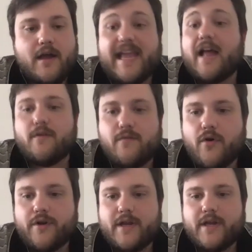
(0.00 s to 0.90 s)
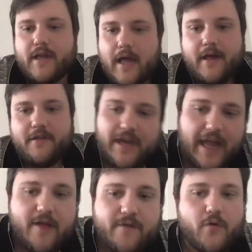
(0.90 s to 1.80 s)
California, that
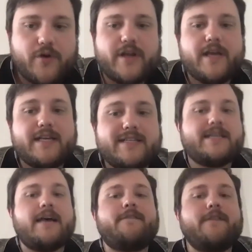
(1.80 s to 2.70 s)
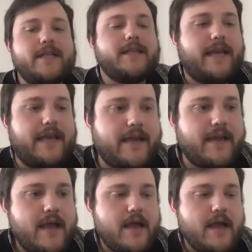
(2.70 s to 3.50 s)
California is definitely